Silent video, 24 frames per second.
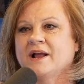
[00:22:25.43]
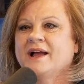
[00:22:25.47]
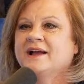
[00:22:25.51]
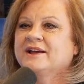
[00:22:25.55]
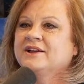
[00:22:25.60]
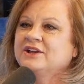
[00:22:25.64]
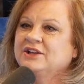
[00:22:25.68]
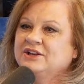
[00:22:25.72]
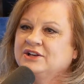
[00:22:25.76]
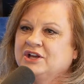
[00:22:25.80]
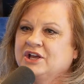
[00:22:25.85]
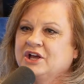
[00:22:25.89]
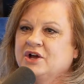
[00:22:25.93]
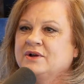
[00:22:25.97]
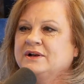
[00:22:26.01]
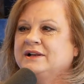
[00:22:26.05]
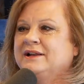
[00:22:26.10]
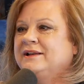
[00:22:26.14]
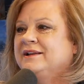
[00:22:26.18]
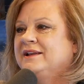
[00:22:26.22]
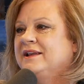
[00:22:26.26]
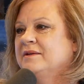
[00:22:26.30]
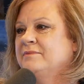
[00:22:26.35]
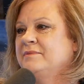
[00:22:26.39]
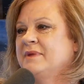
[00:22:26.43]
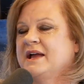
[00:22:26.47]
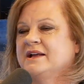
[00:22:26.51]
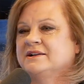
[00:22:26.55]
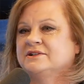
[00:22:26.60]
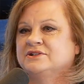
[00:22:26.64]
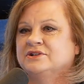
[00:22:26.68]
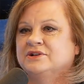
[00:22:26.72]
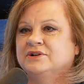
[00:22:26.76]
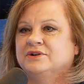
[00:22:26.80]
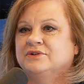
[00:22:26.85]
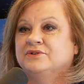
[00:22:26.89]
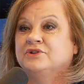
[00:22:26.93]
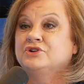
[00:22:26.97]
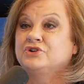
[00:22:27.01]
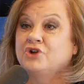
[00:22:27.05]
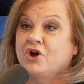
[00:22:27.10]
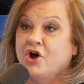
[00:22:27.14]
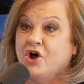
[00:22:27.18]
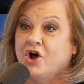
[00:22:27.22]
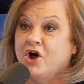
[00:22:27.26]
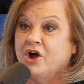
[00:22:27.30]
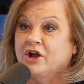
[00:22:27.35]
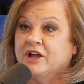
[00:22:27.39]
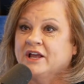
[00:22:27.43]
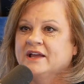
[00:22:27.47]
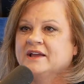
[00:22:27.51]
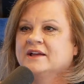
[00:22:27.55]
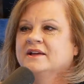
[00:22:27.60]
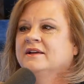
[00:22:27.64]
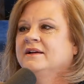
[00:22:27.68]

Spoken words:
I couldn't go. I needed to get back to the dog